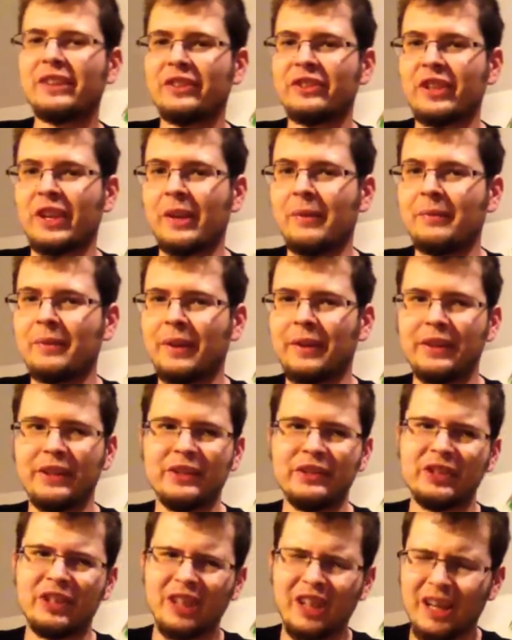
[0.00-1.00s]
this game. I mean,
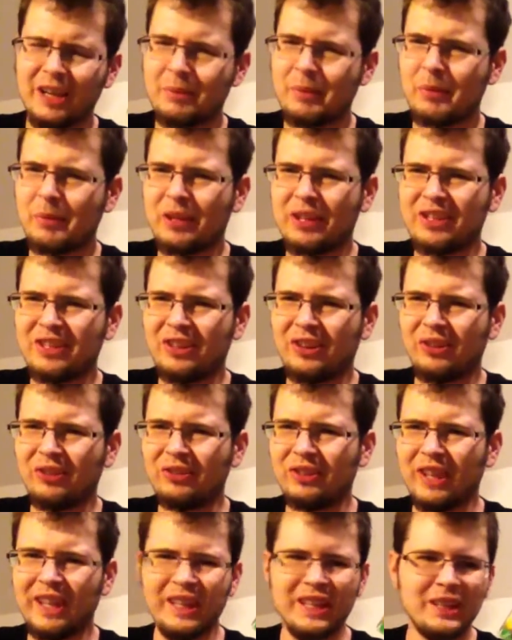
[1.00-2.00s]
there's a lot of people that don't
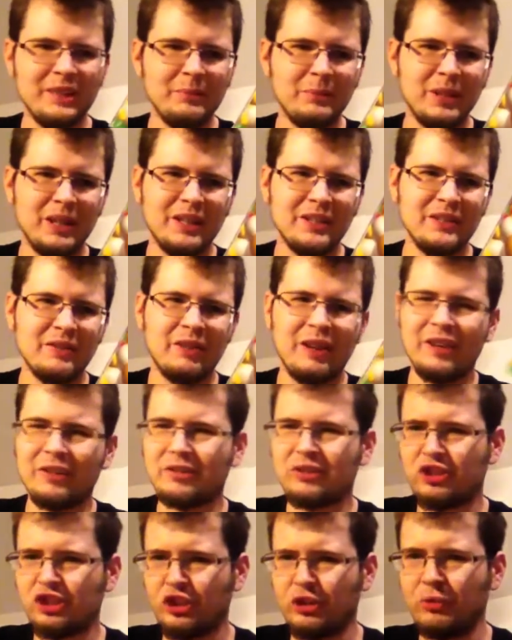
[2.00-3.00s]
like it because of how
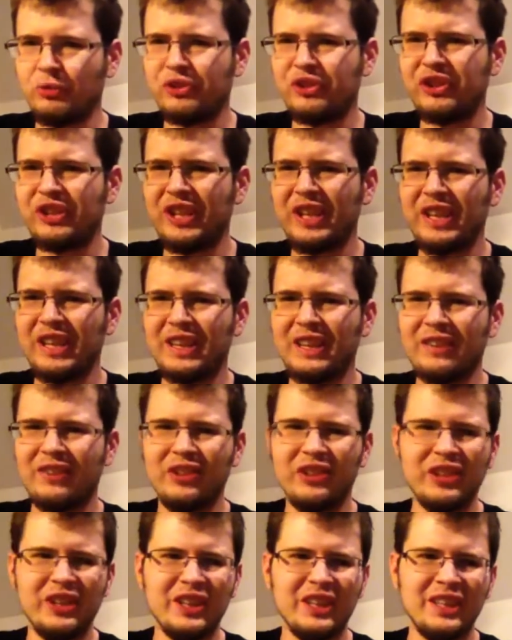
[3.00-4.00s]
cutesy and
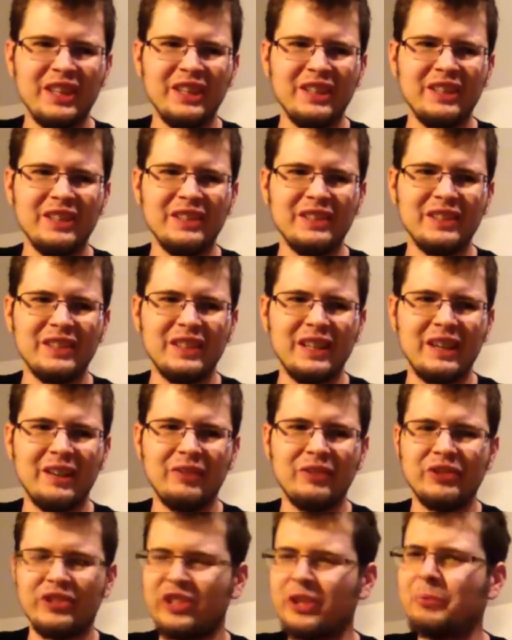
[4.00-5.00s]
everything it is, and how
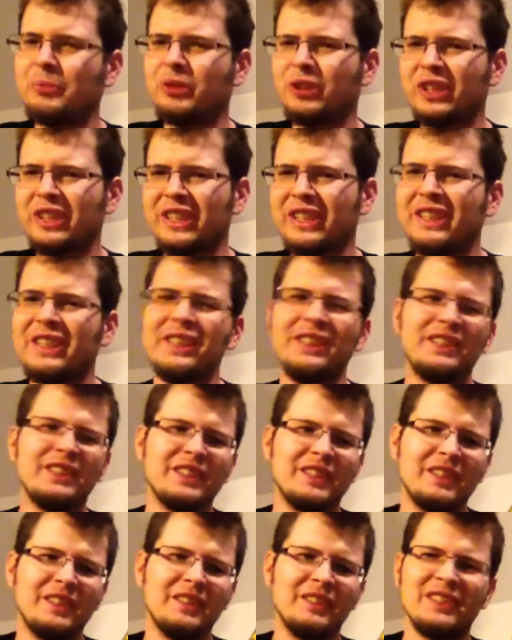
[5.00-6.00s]
simple it is,
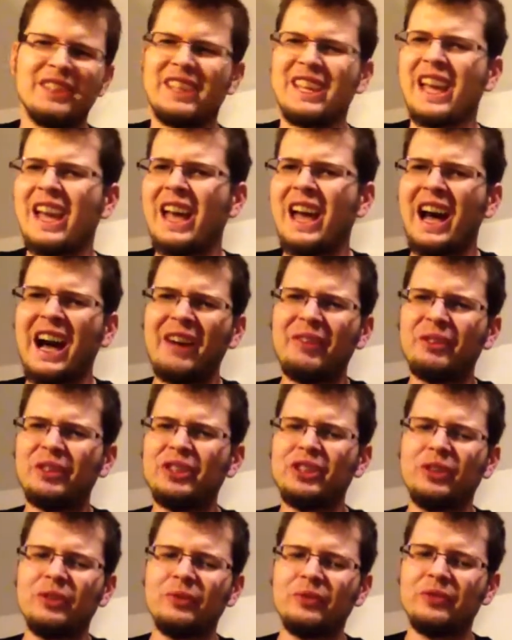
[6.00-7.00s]
and it's like, I really
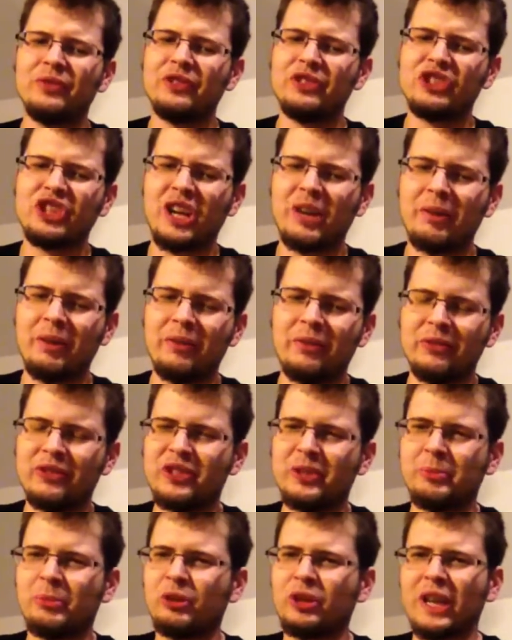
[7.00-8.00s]
don't shy away from
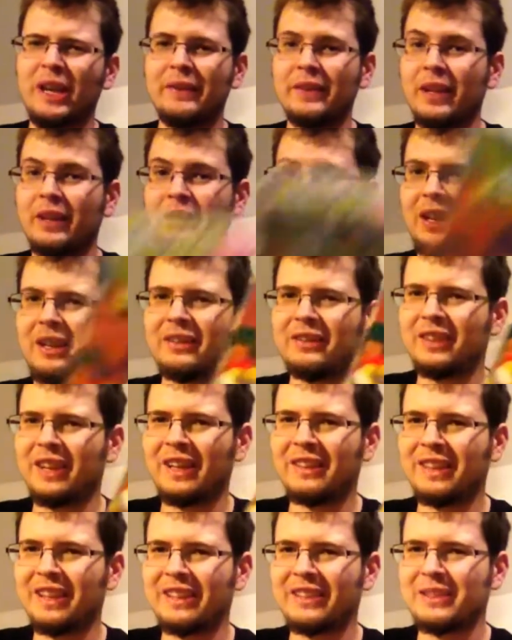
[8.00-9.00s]
simple games. I
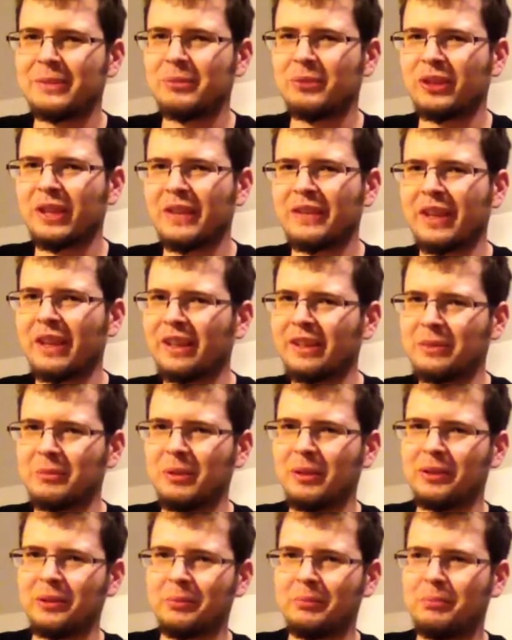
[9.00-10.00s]
like simple games. I like to be
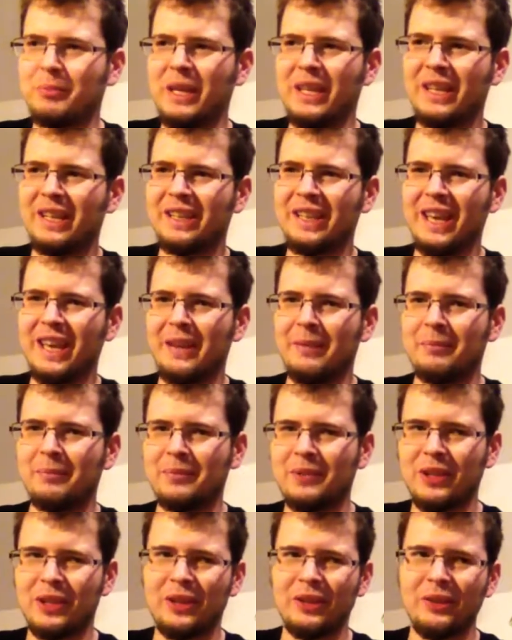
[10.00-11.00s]
able to beat a game,
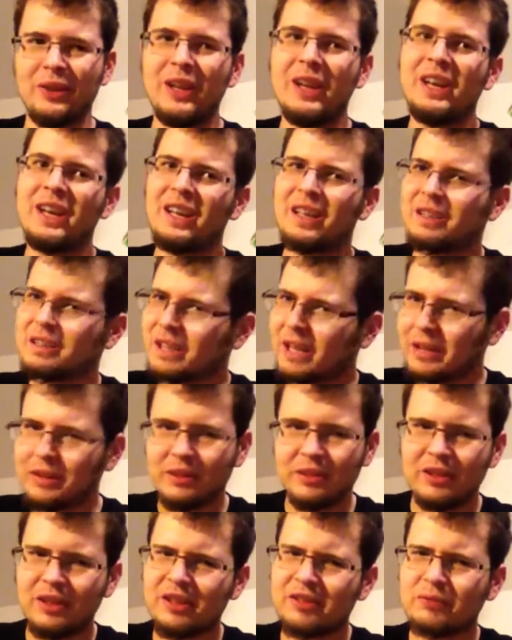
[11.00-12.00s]

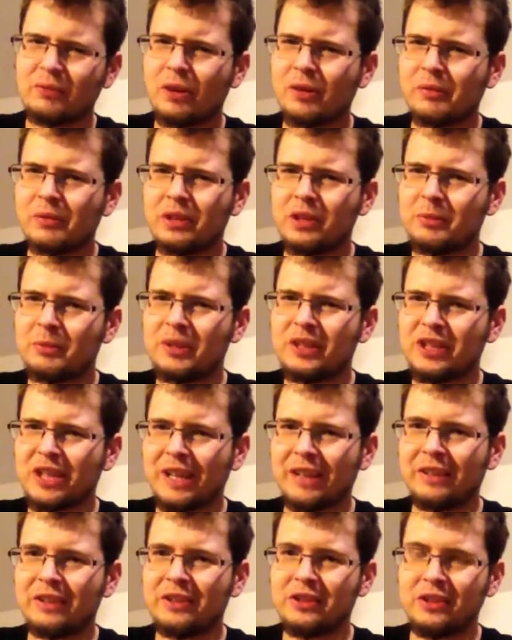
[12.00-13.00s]
Nothing wrong with a little bit of
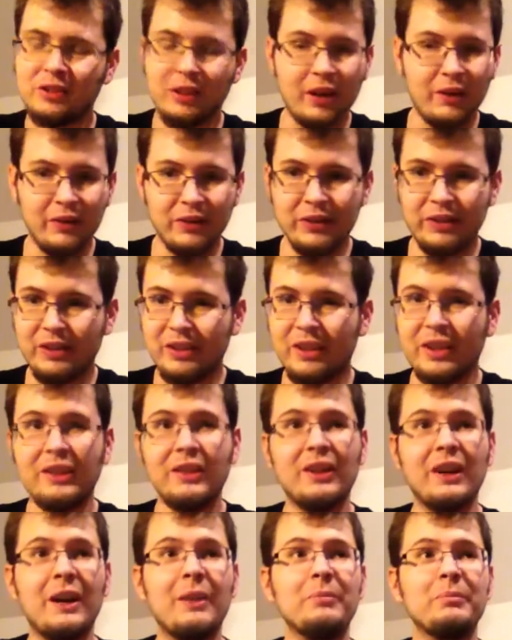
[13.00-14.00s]
challenge, obviously.
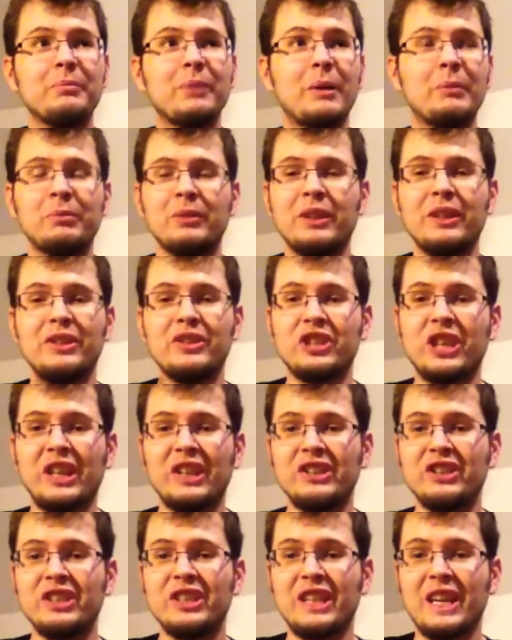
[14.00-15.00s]
I'll play a
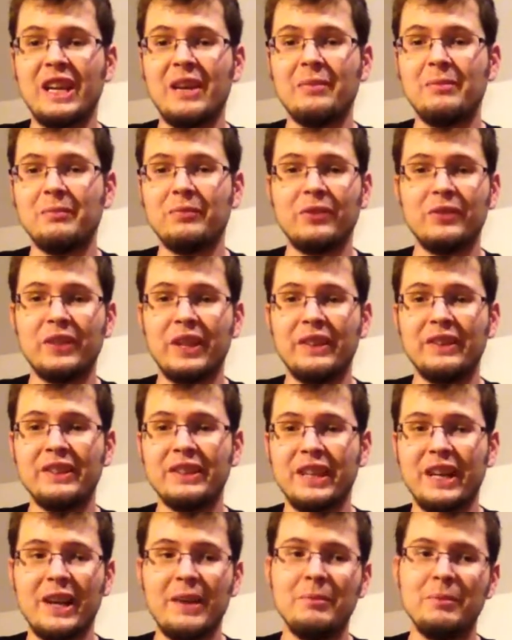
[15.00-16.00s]
challenging game from time to
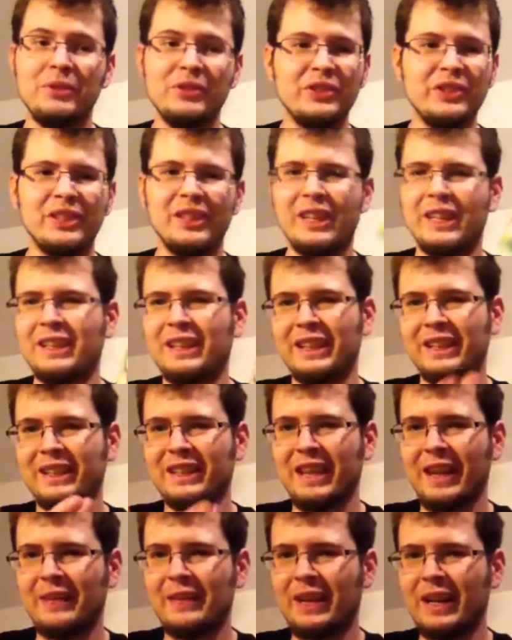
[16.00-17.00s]
time, but still, I like a
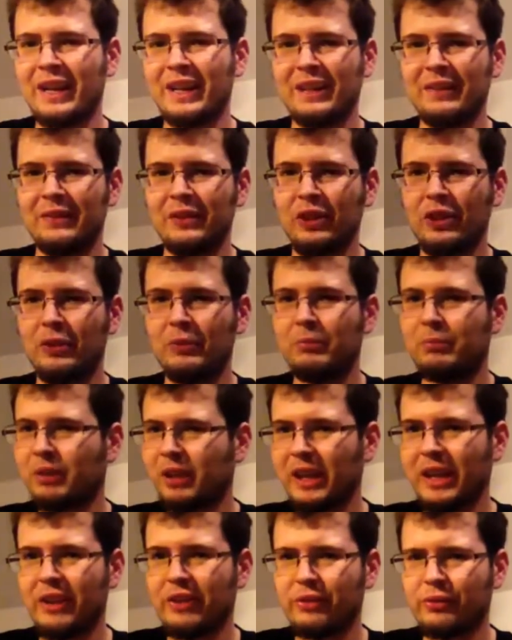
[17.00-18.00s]
game that I can,
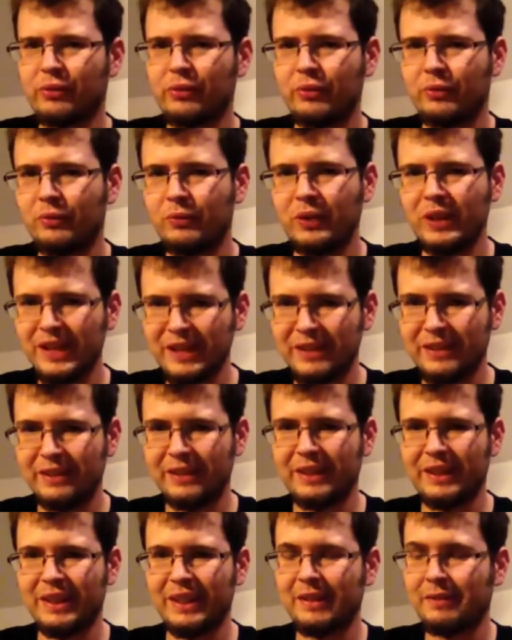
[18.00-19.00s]
play through
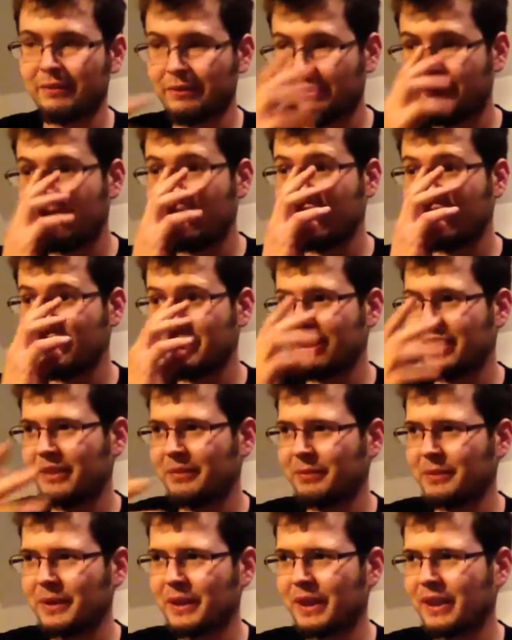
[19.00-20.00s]
easily and finish
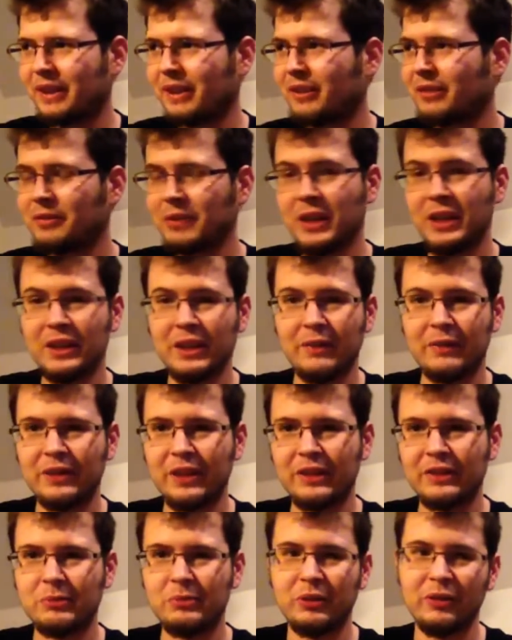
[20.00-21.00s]
and be like, oh, hey, that was
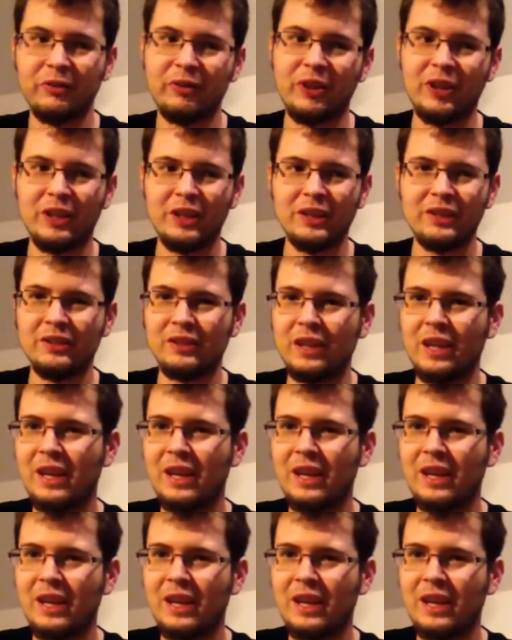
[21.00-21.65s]
actually pretty fun. And